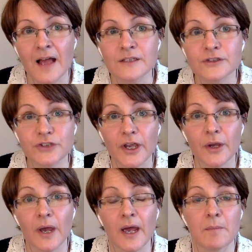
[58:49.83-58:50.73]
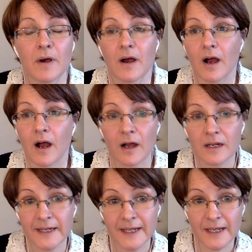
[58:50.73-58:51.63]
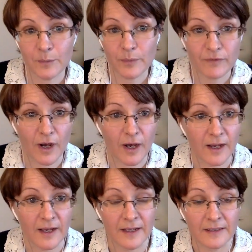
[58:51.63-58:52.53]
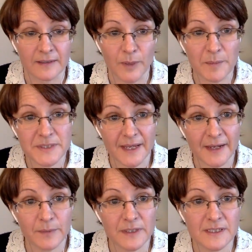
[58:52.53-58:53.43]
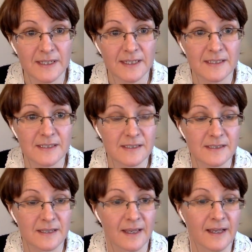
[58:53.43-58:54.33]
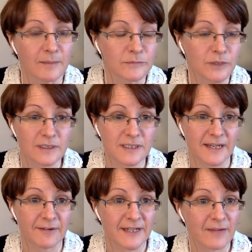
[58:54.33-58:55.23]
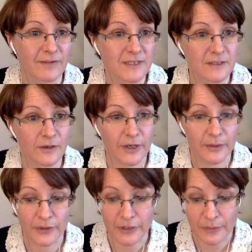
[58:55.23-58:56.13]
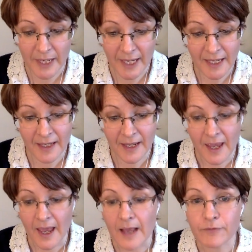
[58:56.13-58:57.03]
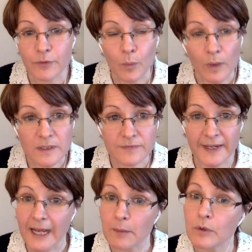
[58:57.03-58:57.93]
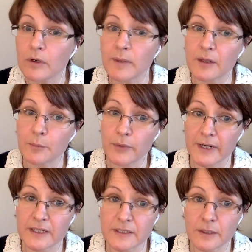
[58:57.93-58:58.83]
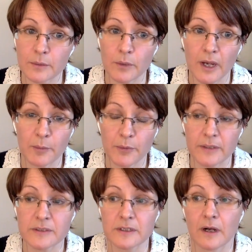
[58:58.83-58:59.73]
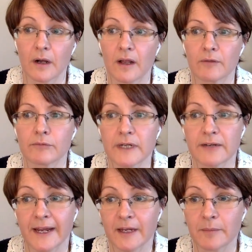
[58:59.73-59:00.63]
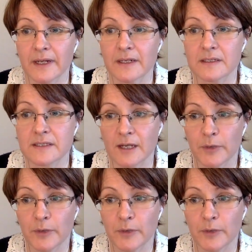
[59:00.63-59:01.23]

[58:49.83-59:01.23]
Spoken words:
So our clinic, we've got a website, which is drsarahdavies.co.uk. If you want to find out more about the Bredesen protocol, I really recommend Dale